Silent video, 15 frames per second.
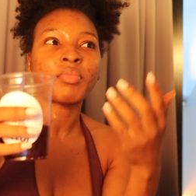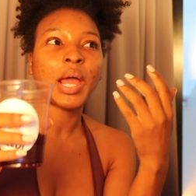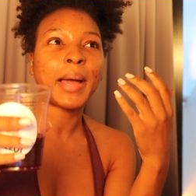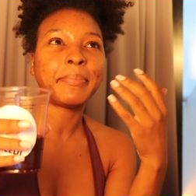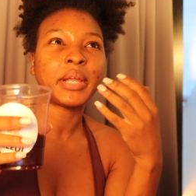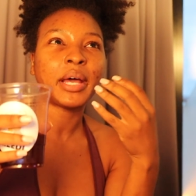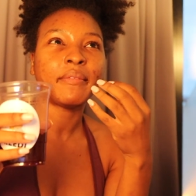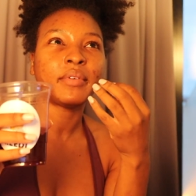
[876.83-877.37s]

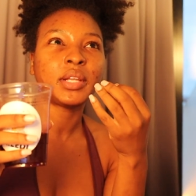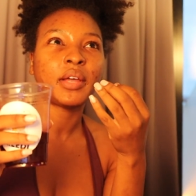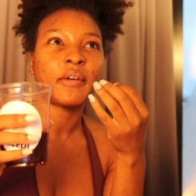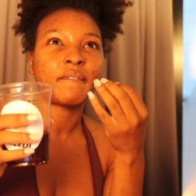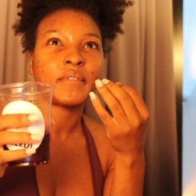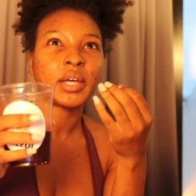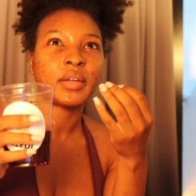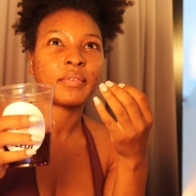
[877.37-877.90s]
i'm not really a
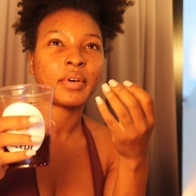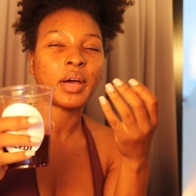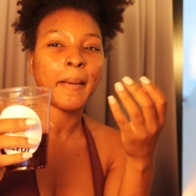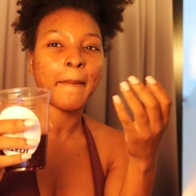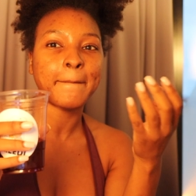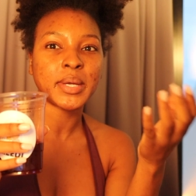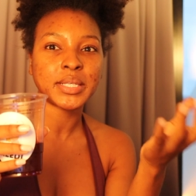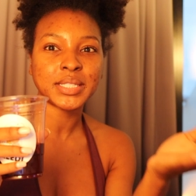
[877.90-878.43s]
fan of
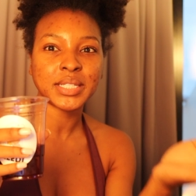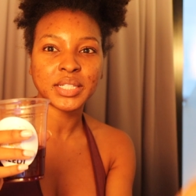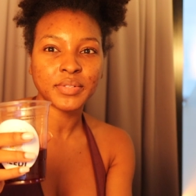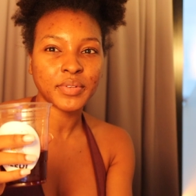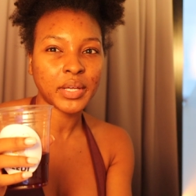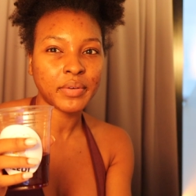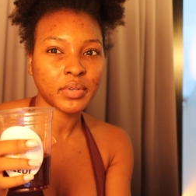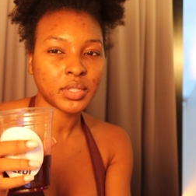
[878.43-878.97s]
hibiscus
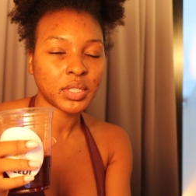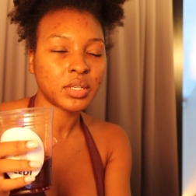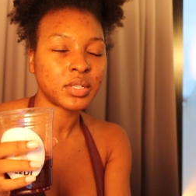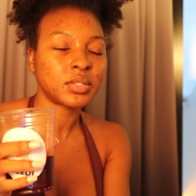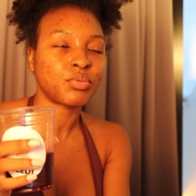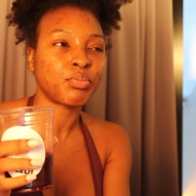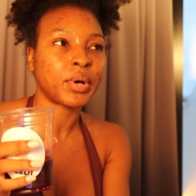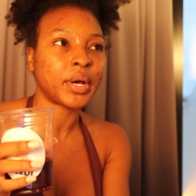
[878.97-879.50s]
flavored
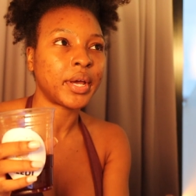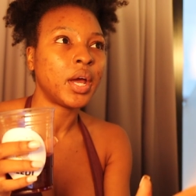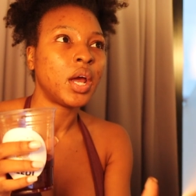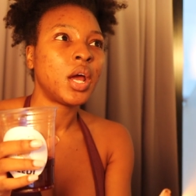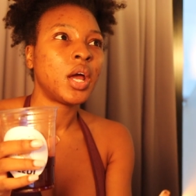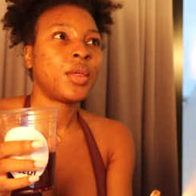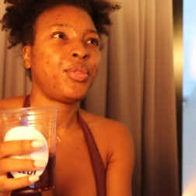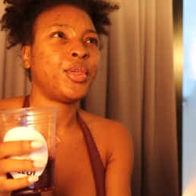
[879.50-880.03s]
things but
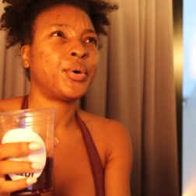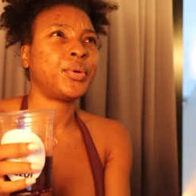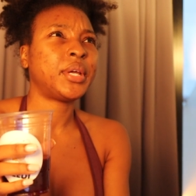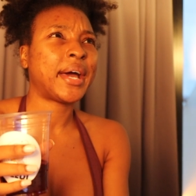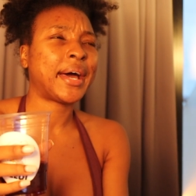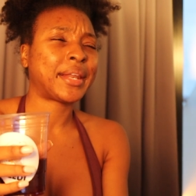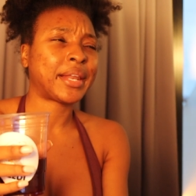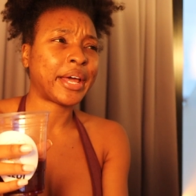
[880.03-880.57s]
they only
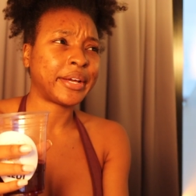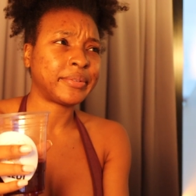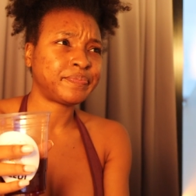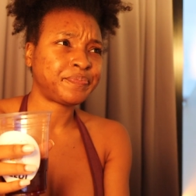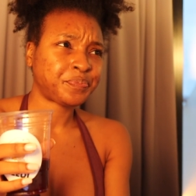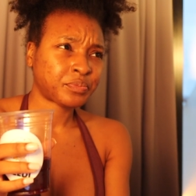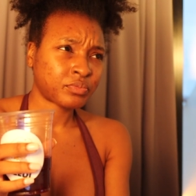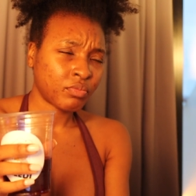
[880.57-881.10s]
had like
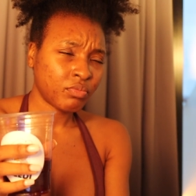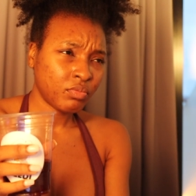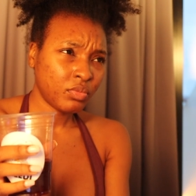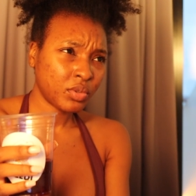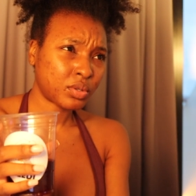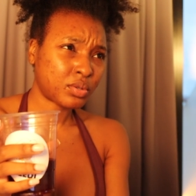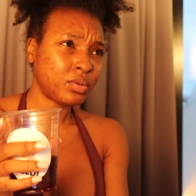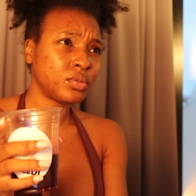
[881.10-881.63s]

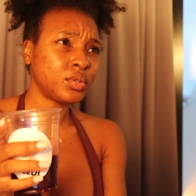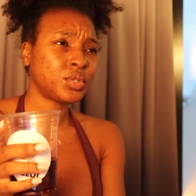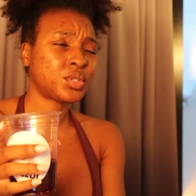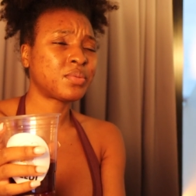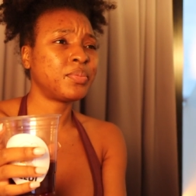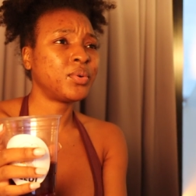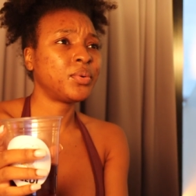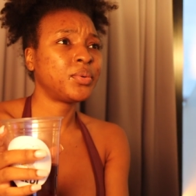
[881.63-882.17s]

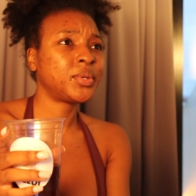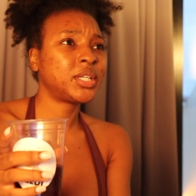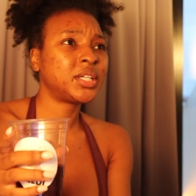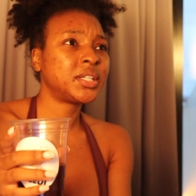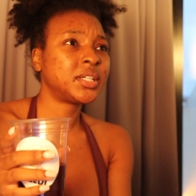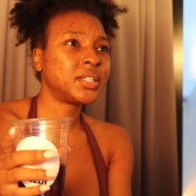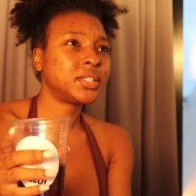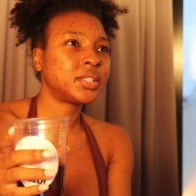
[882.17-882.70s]

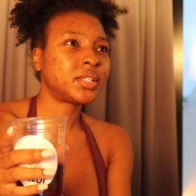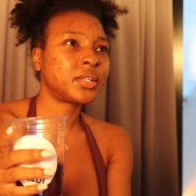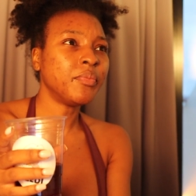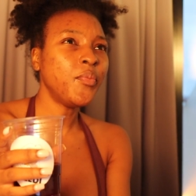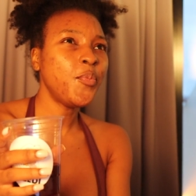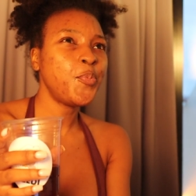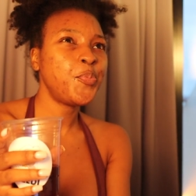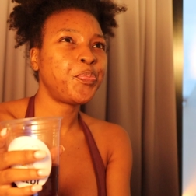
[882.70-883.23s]
smoothies
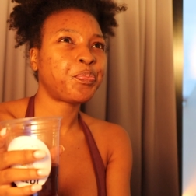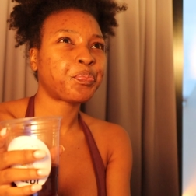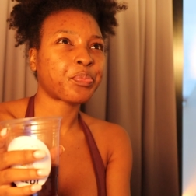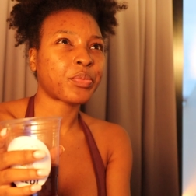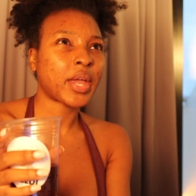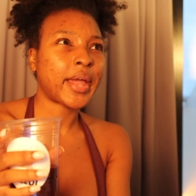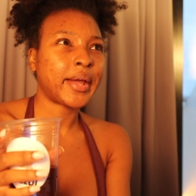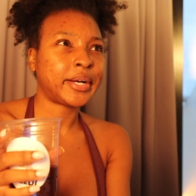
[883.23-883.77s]

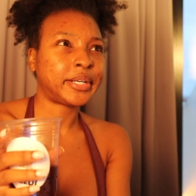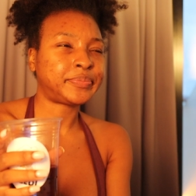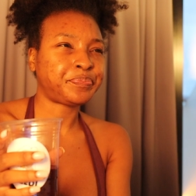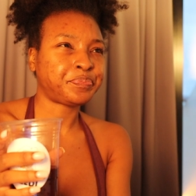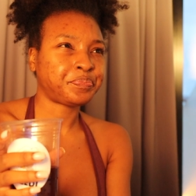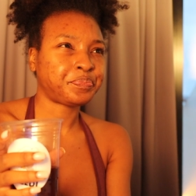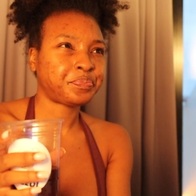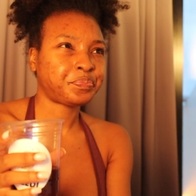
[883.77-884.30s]

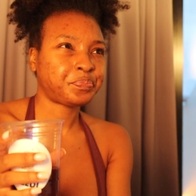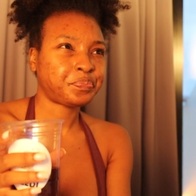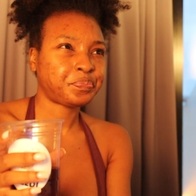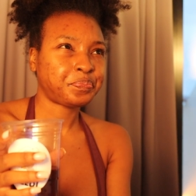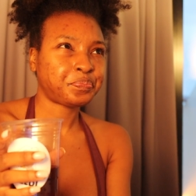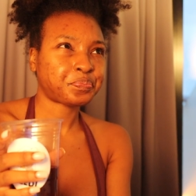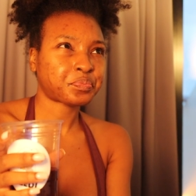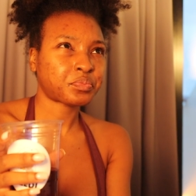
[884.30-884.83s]
and
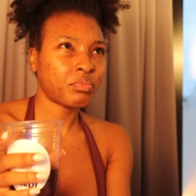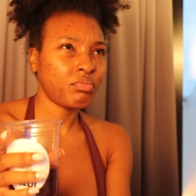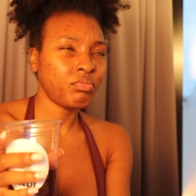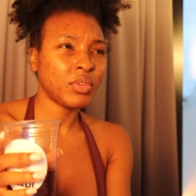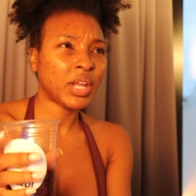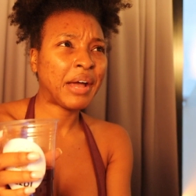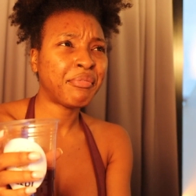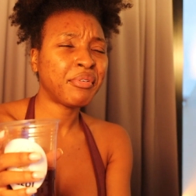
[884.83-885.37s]

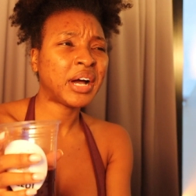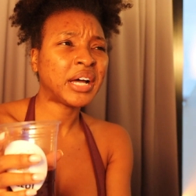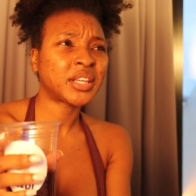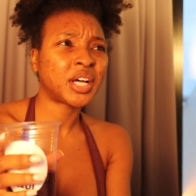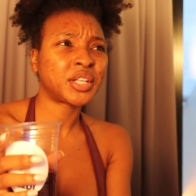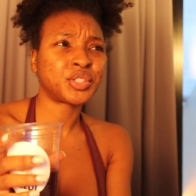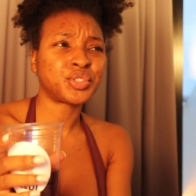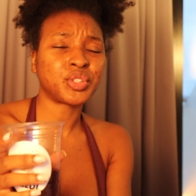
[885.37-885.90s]
i forgot the
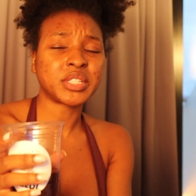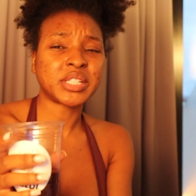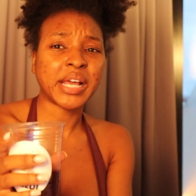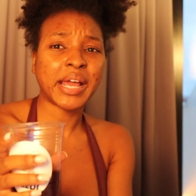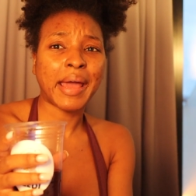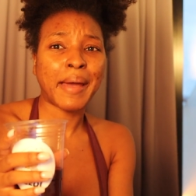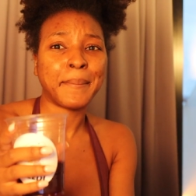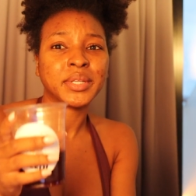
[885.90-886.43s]
other drinks they
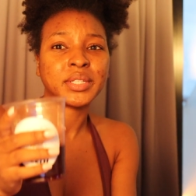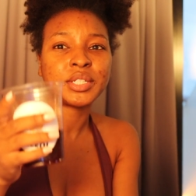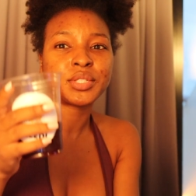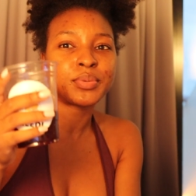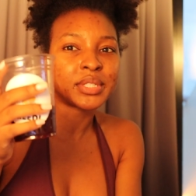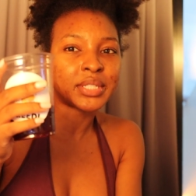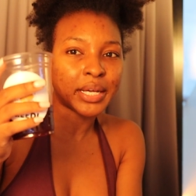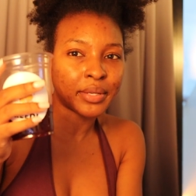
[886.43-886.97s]
had but this
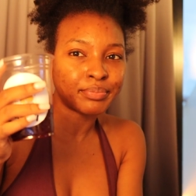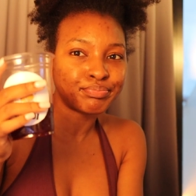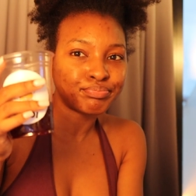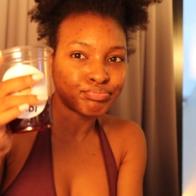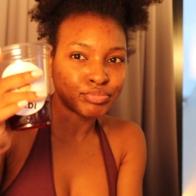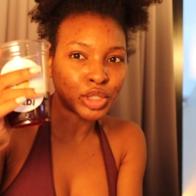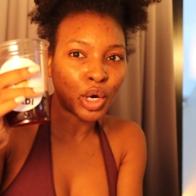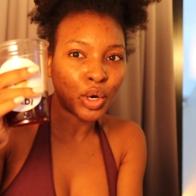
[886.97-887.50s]
was like
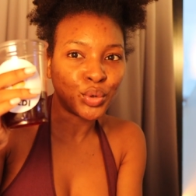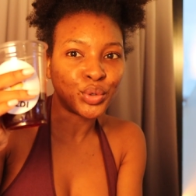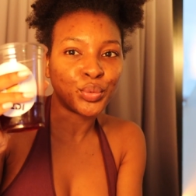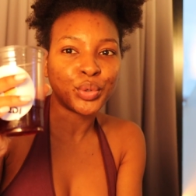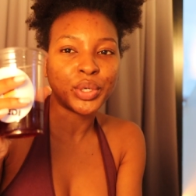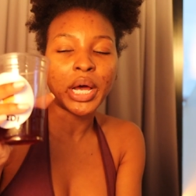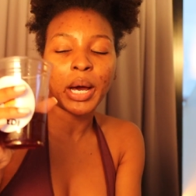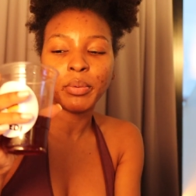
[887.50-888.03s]
the only
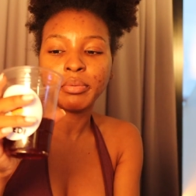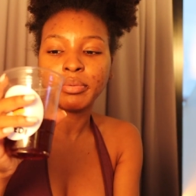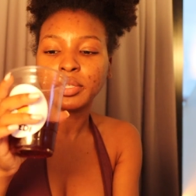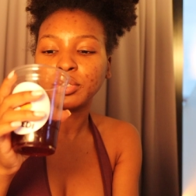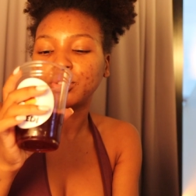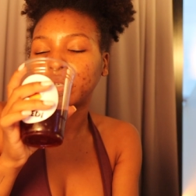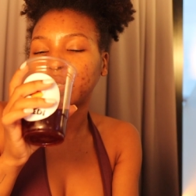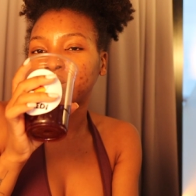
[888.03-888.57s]
one i would
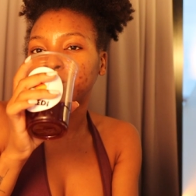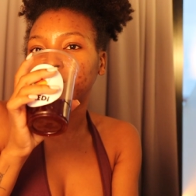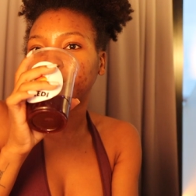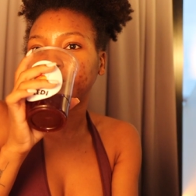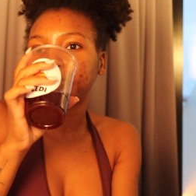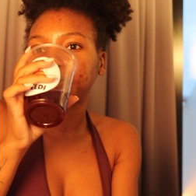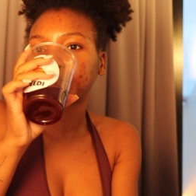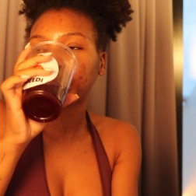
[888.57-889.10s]
really drink
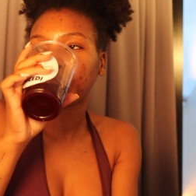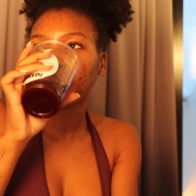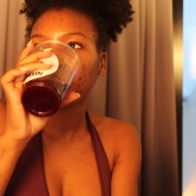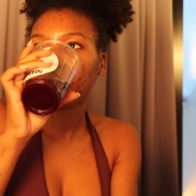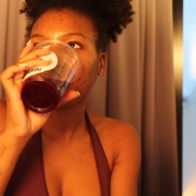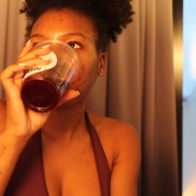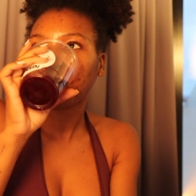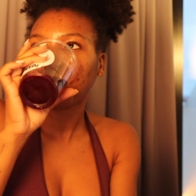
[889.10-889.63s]
so
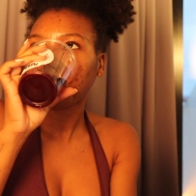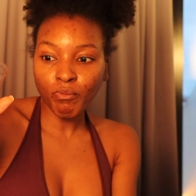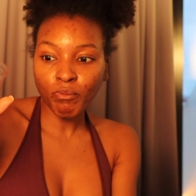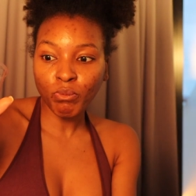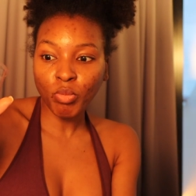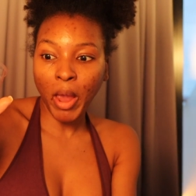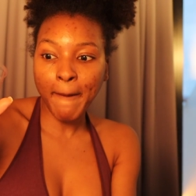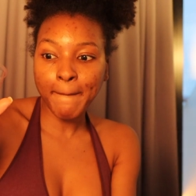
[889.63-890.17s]

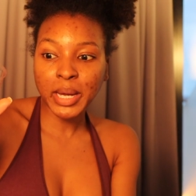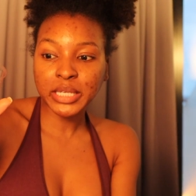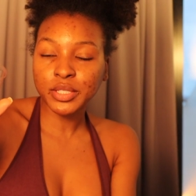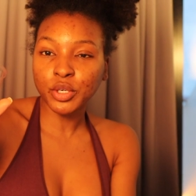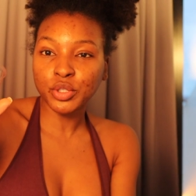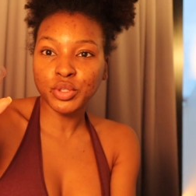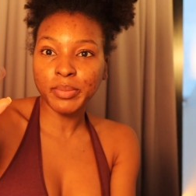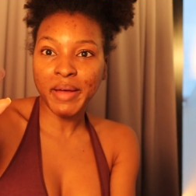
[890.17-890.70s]
I'm about to
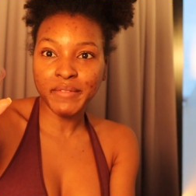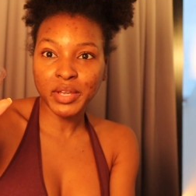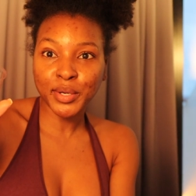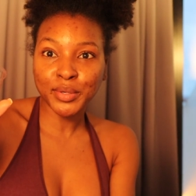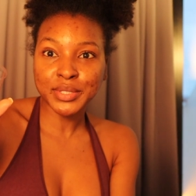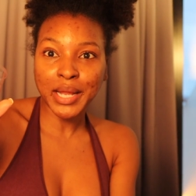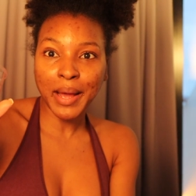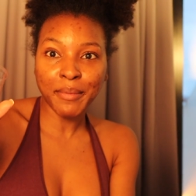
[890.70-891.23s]
go do my
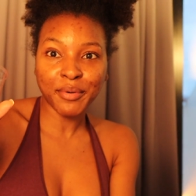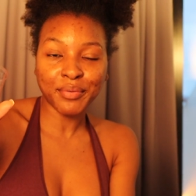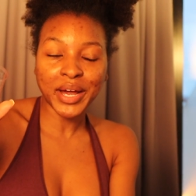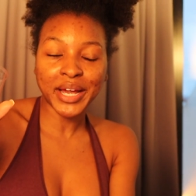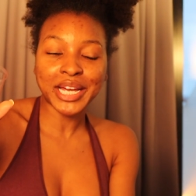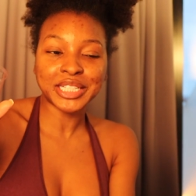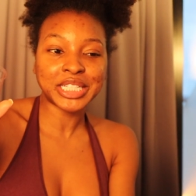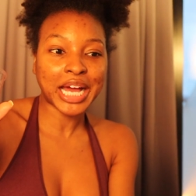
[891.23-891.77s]
videos now before I
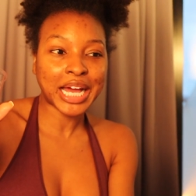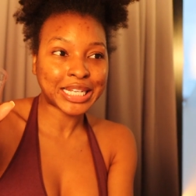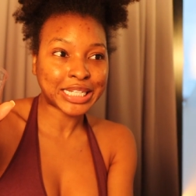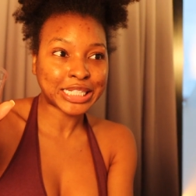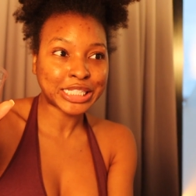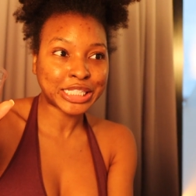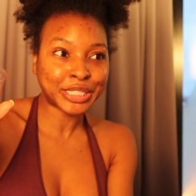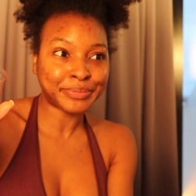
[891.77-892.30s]
catch
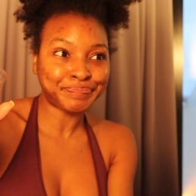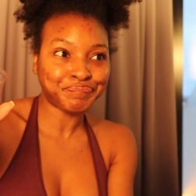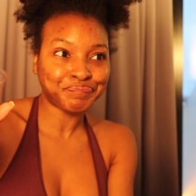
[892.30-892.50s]
itis.